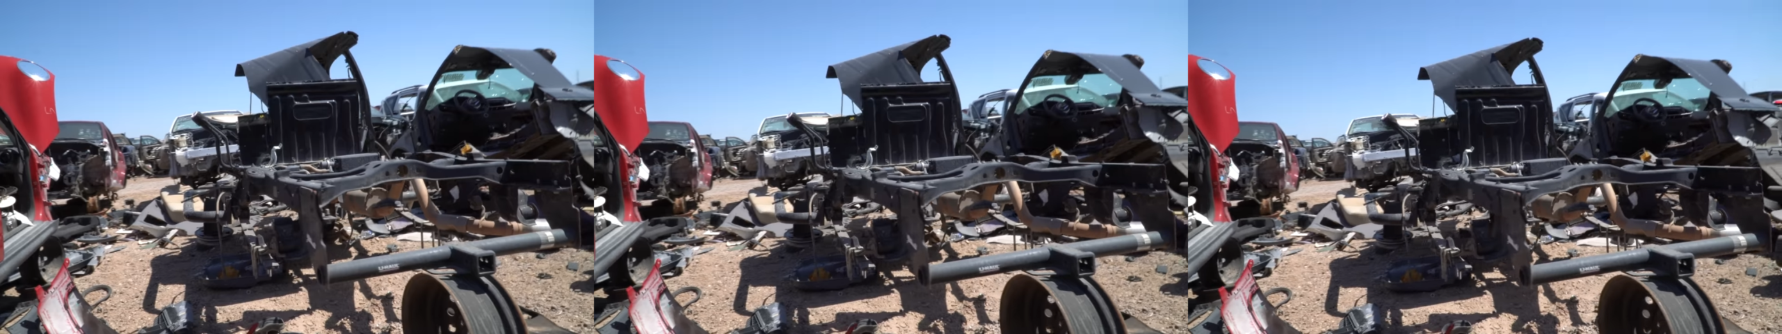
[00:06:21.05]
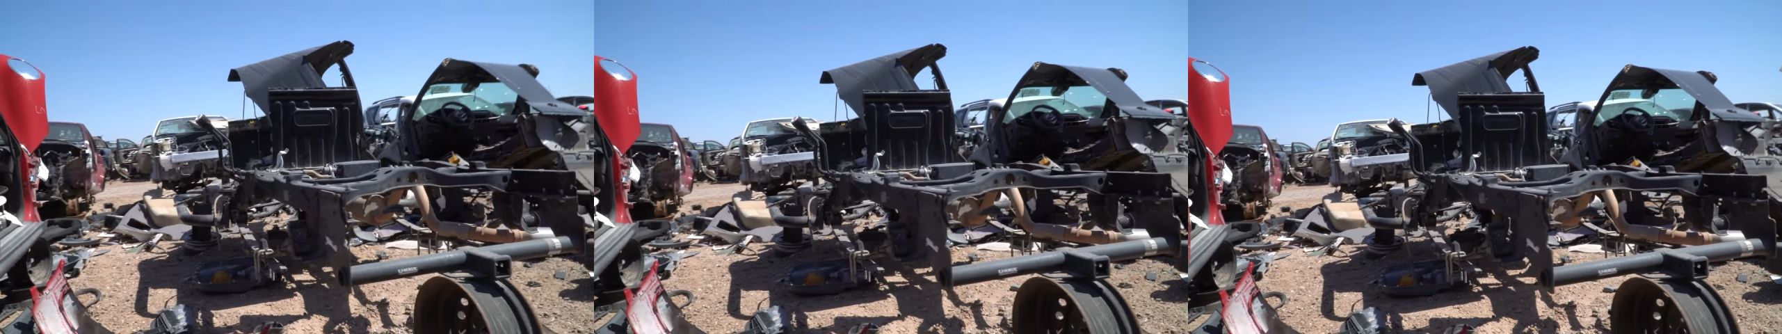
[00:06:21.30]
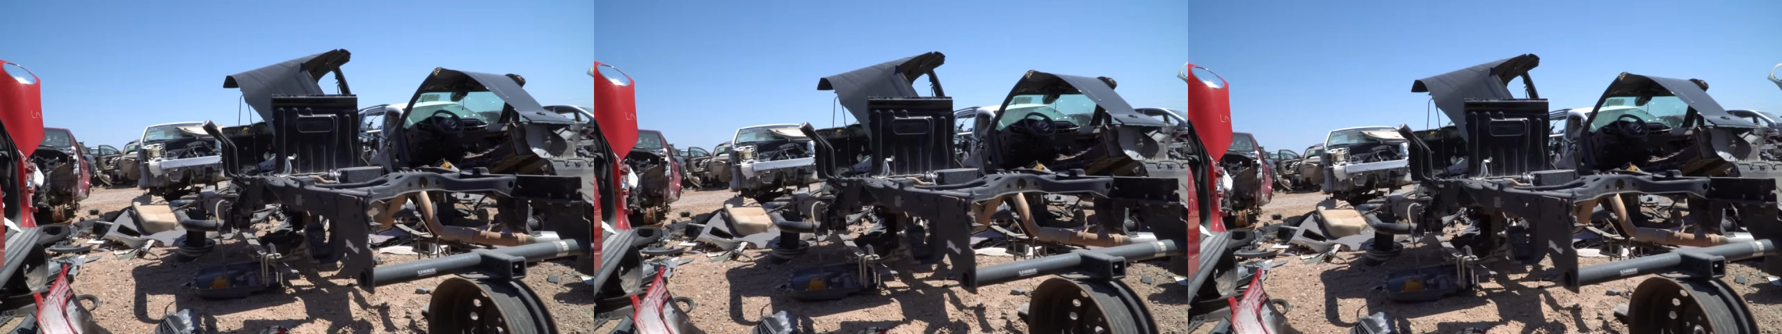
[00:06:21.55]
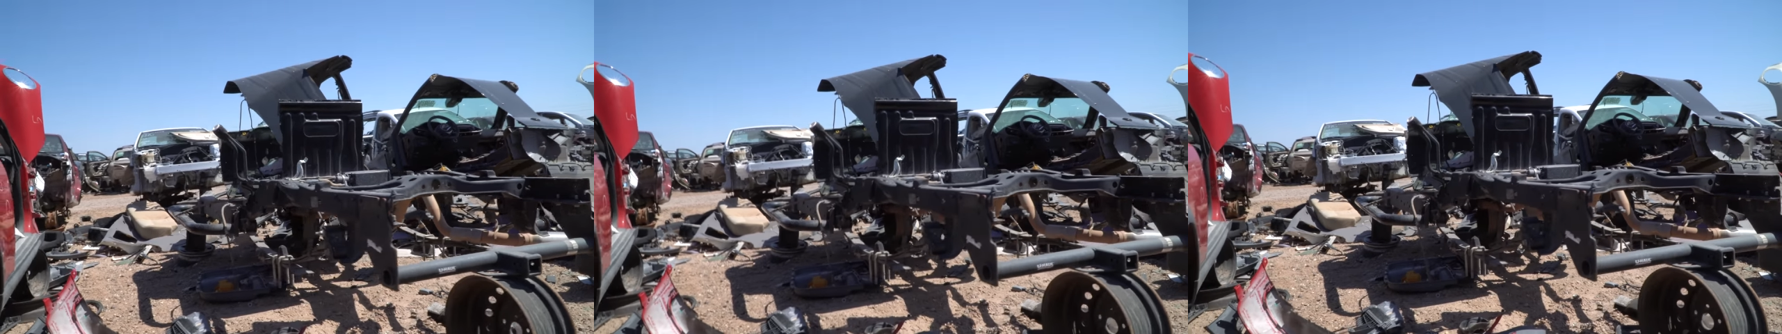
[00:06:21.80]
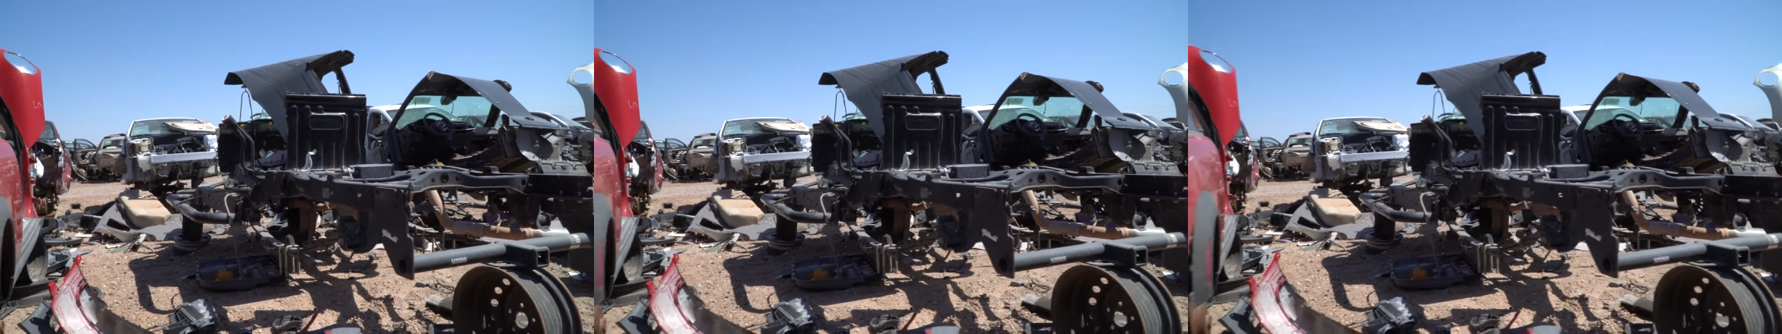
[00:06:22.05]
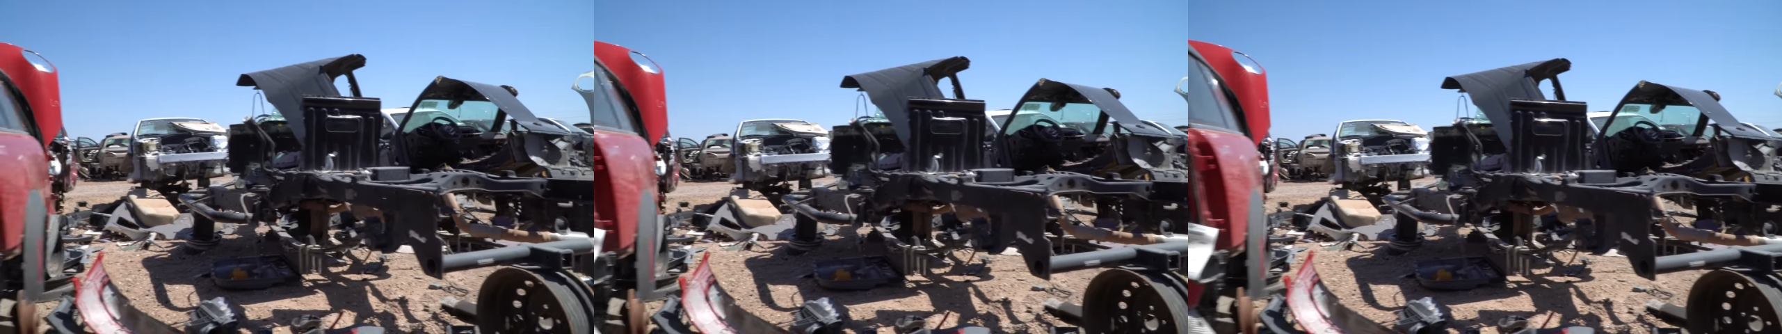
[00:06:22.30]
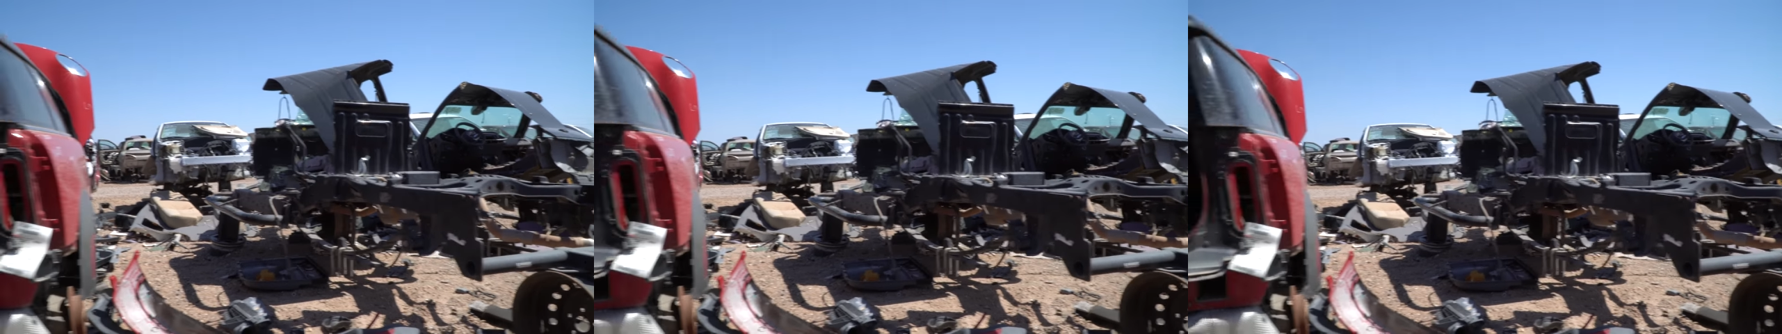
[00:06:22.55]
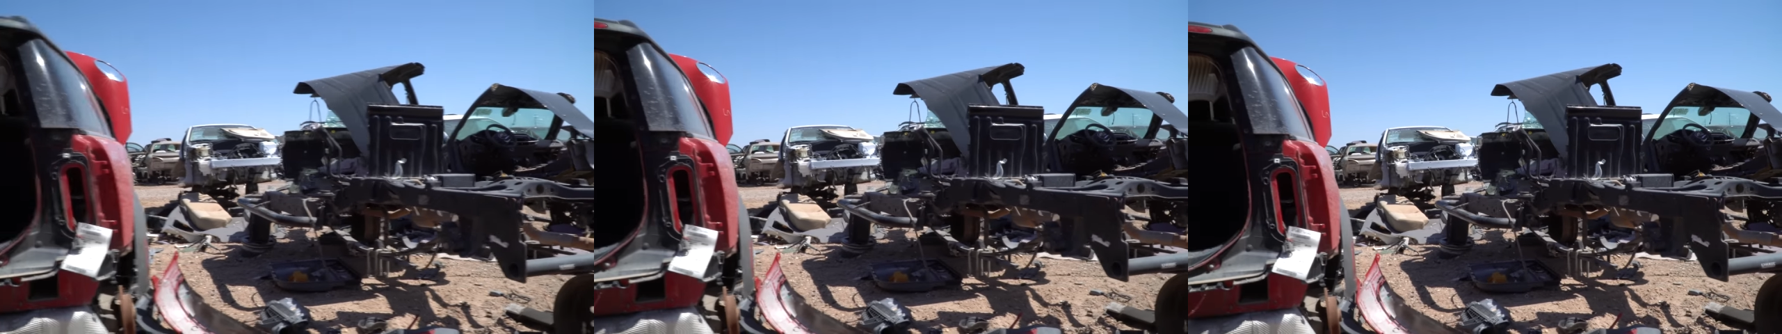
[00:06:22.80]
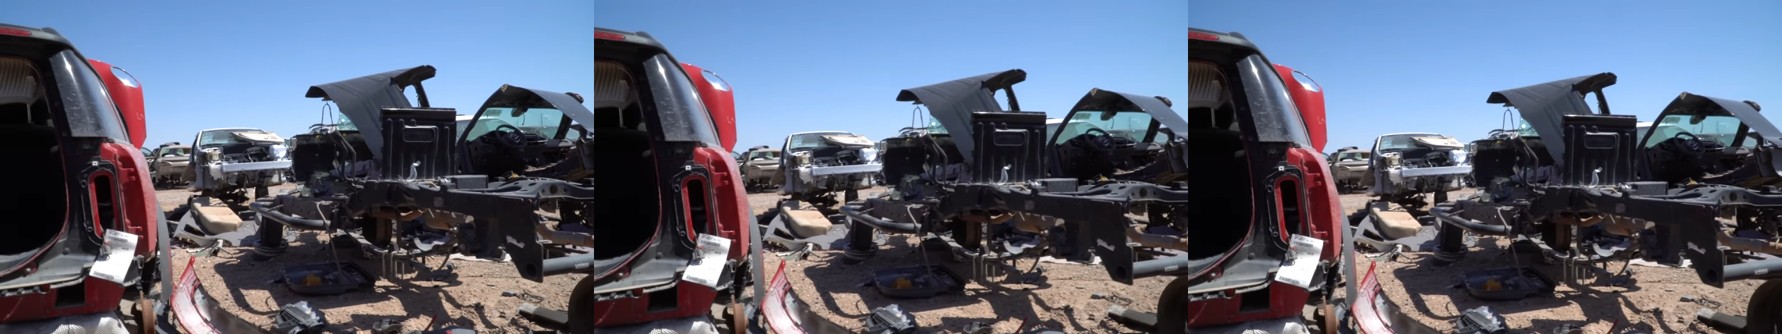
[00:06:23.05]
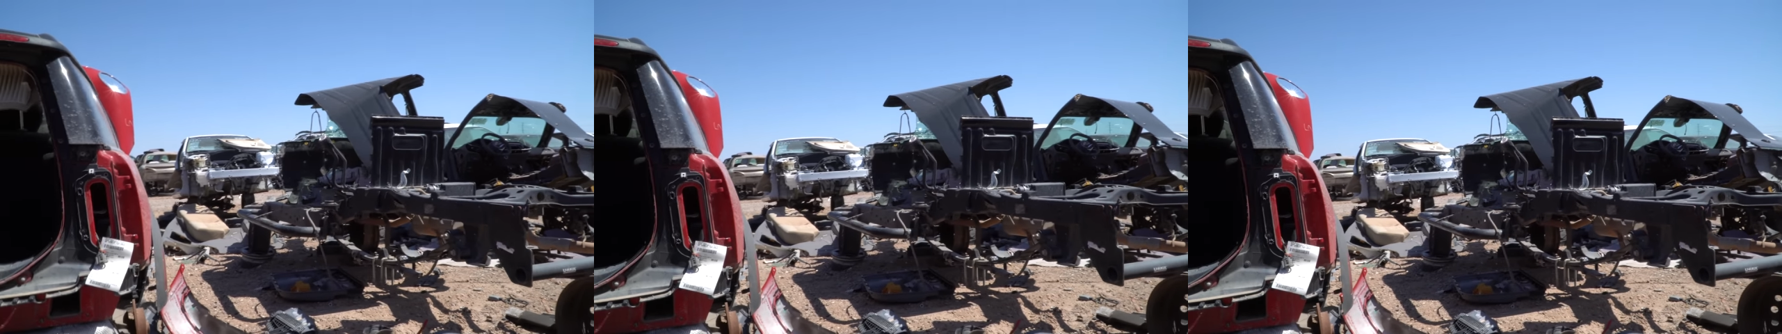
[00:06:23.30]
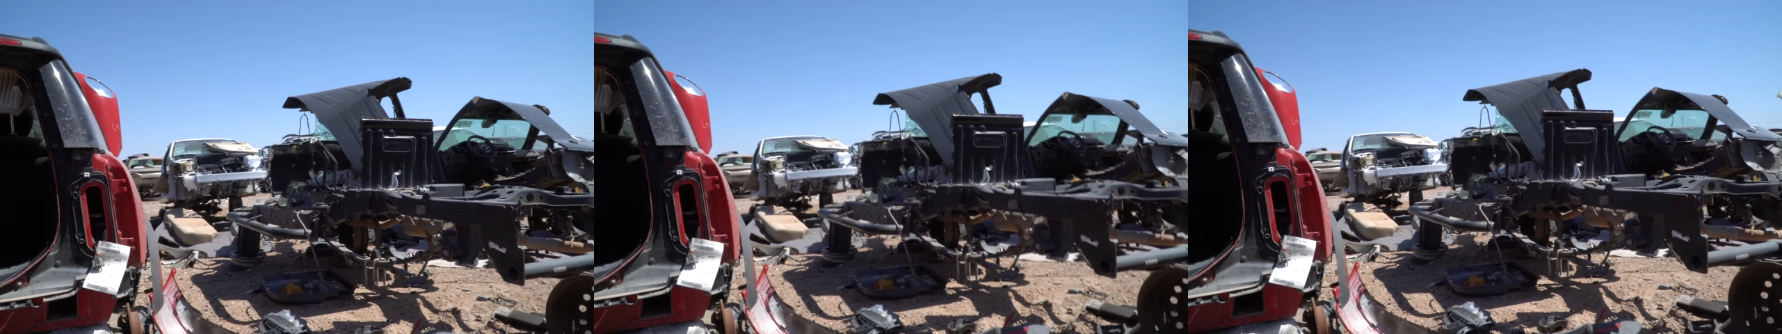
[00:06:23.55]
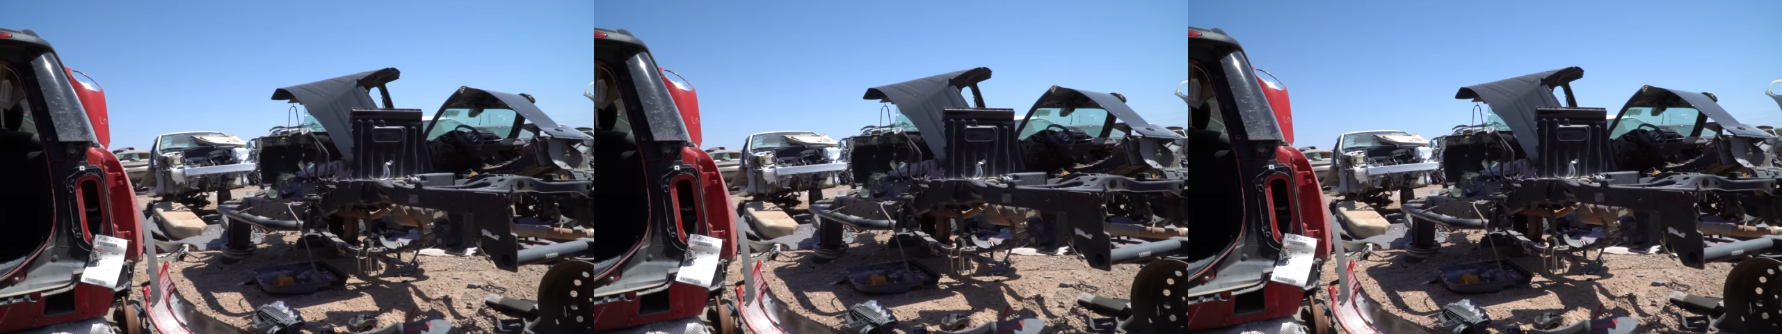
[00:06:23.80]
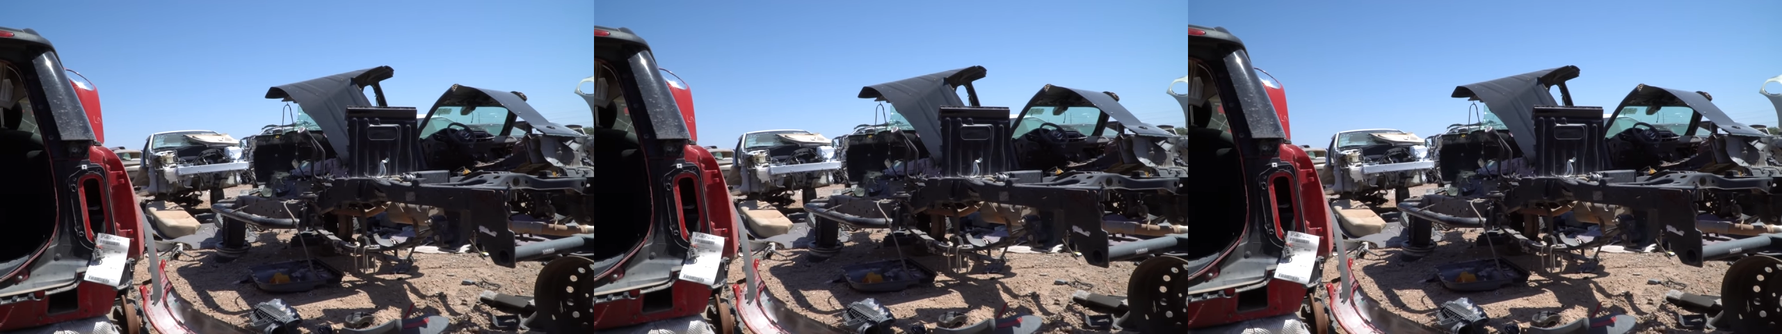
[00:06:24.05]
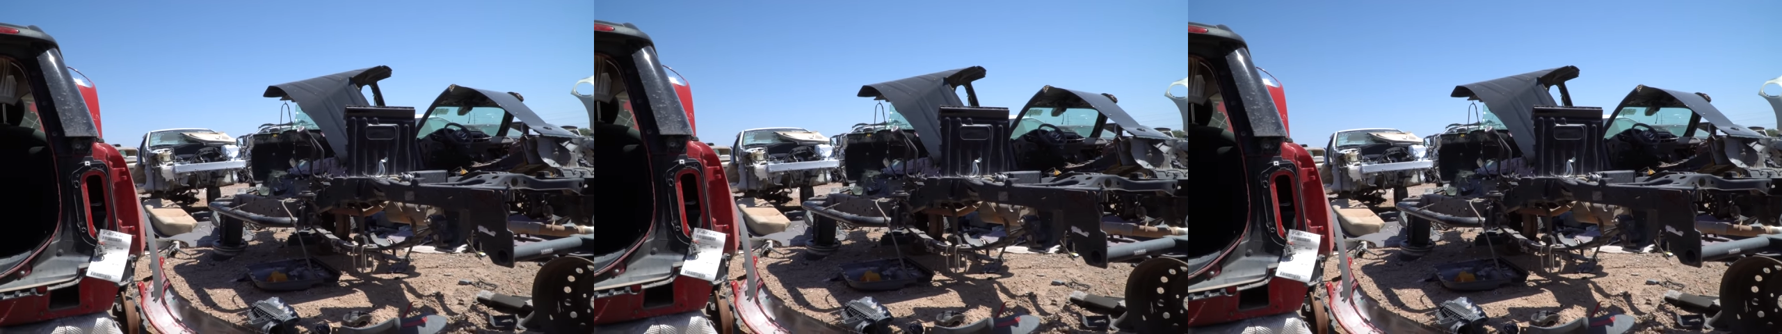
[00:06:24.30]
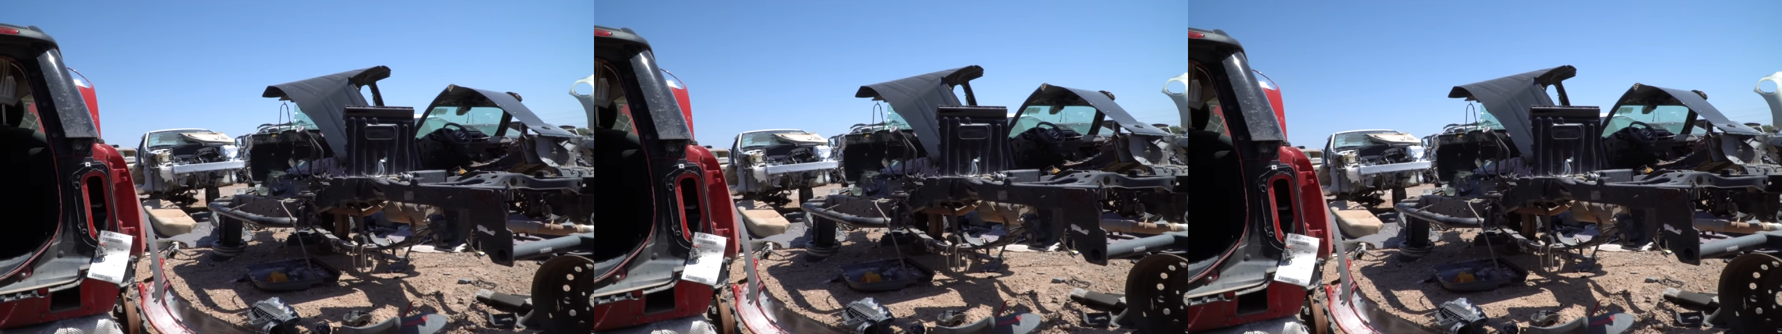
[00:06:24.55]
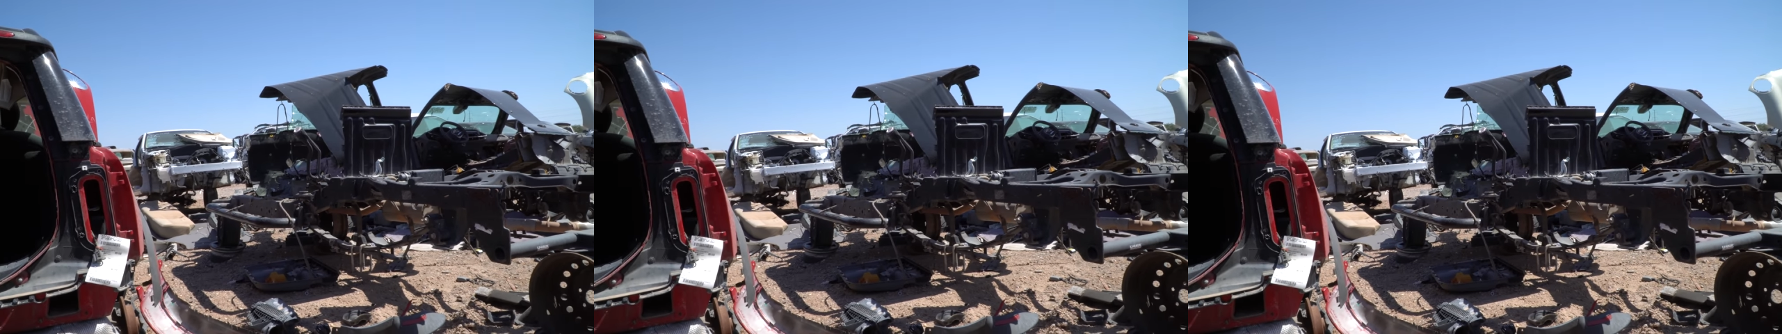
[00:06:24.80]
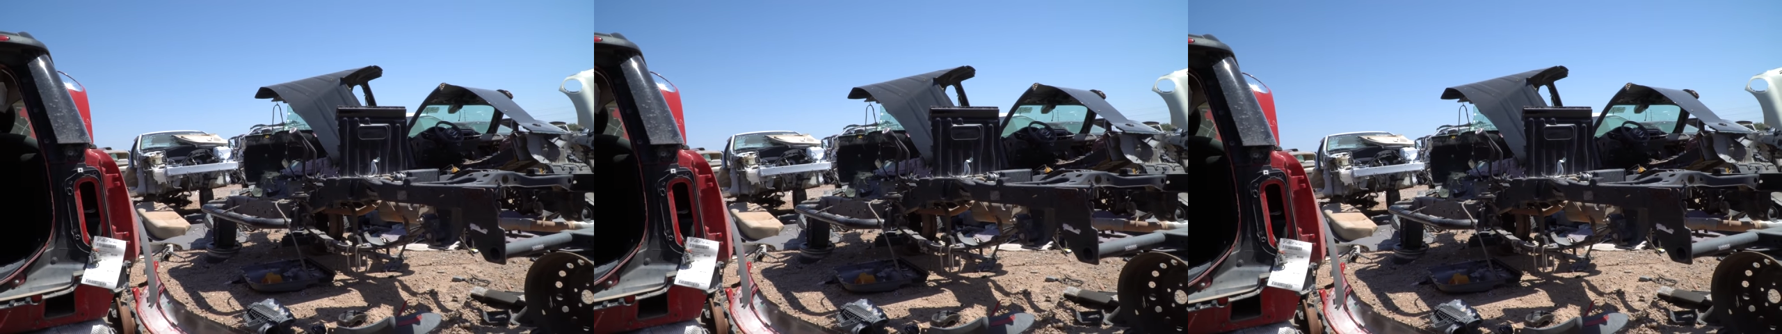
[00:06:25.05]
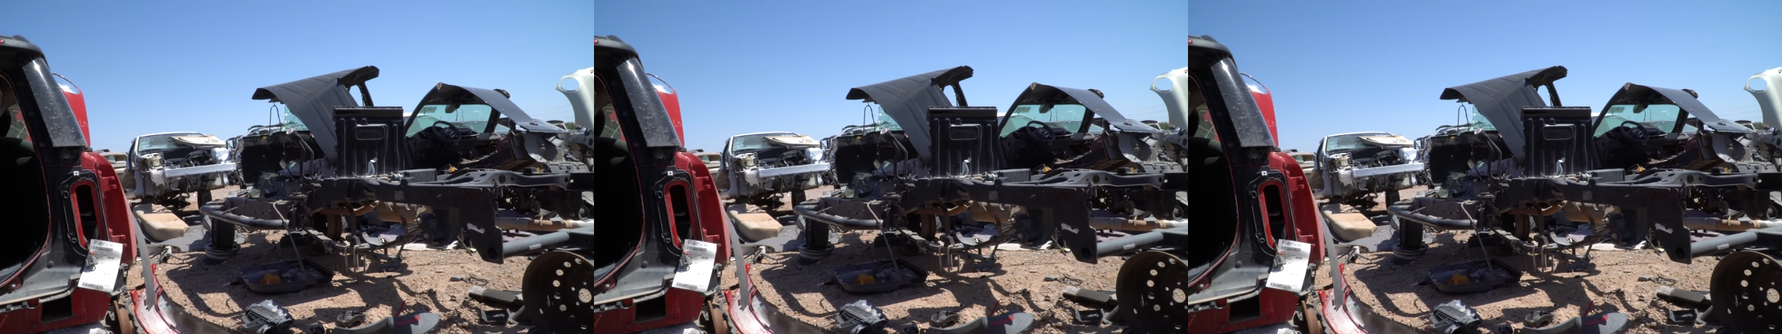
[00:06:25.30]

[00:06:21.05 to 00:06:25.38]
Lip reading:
Nobody's mouth can be seen.